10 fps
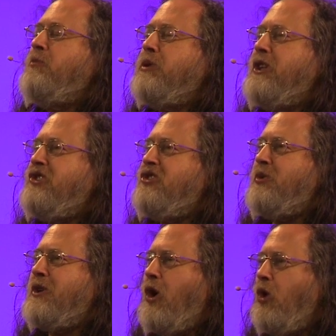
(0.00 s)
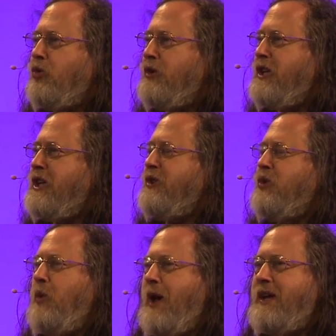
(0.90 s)
please do it only in the
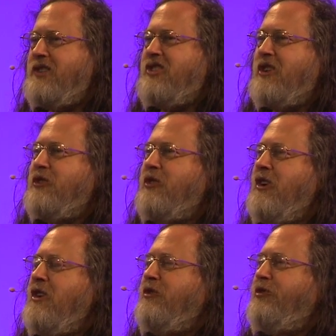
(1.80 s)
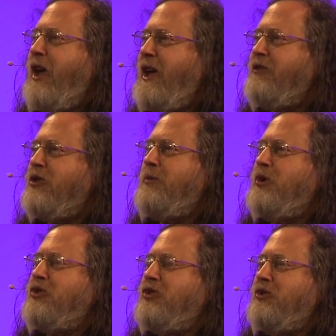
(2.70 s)
ways that are
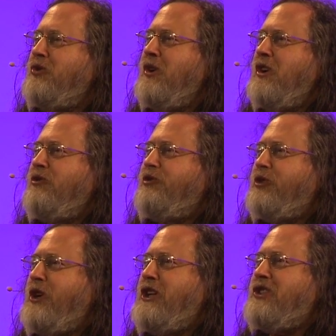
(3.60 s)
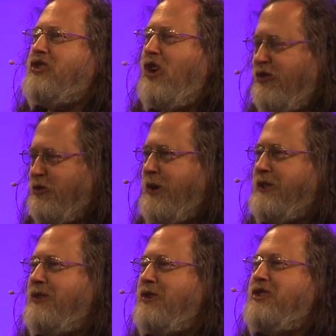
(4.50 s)
favorable to free software,
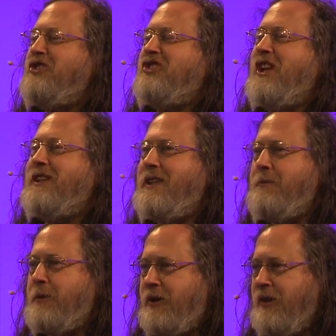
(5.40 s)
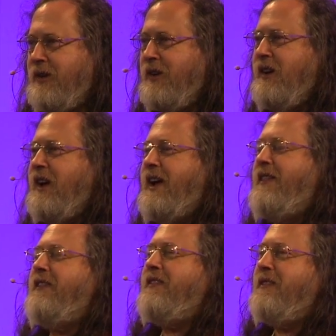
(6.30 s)
logiciel libre.
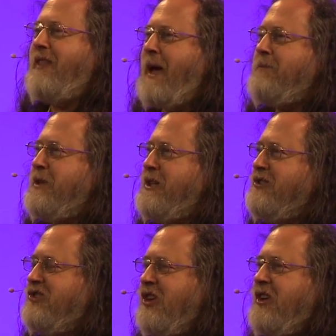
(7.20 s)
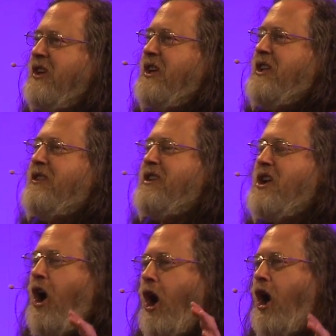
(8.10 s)
And that means in the
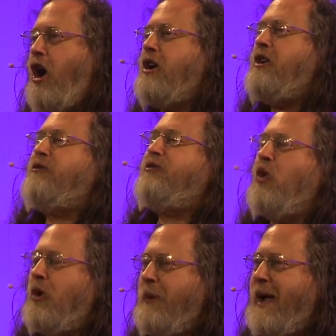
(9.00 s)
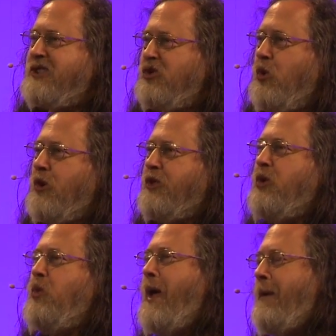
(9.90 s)
OGG formats or the
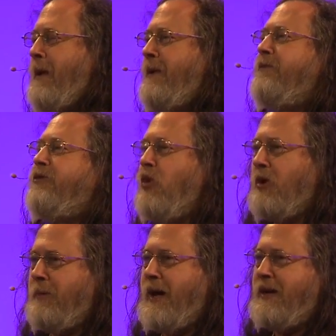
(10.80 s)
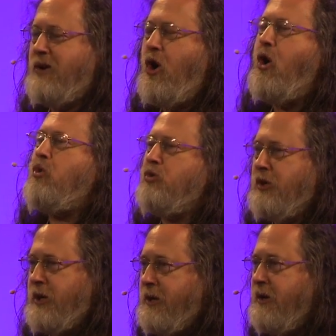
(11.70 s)
WebM format
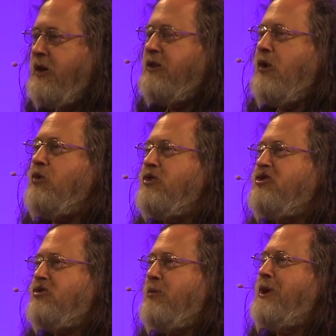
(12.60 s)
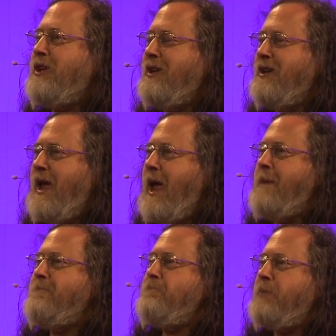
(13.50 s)
only. Don't distribute it in
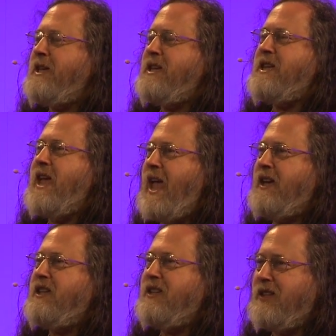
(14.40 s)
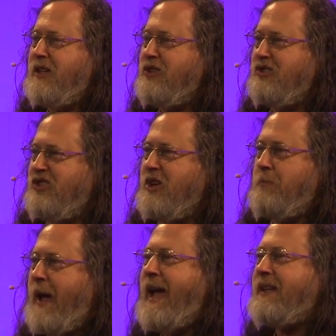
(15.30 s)
MP anything, because they're
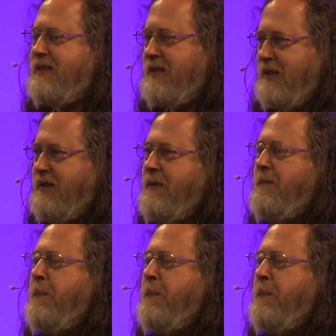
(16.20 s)
patented.